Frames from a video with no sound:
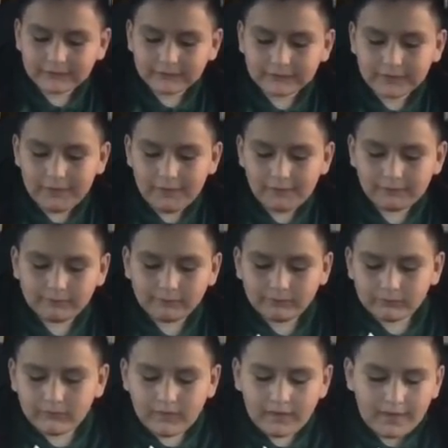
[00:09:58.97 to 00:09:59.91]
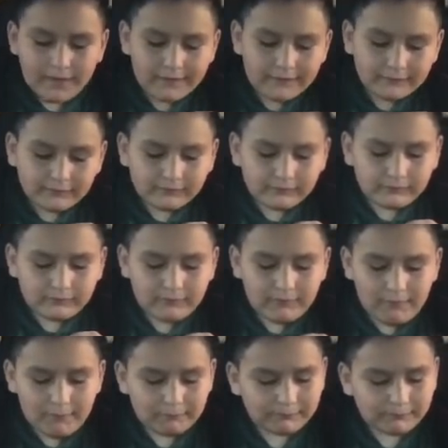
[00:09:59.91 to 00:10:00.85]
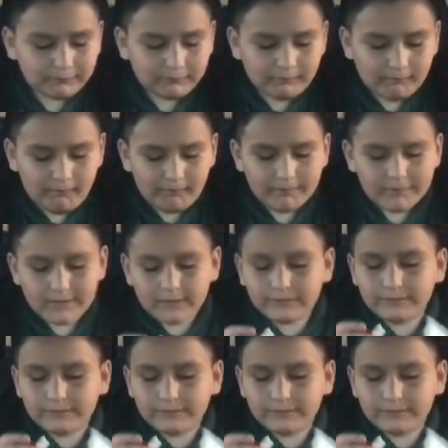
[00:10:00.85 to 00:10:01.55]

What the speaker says: (not speaking)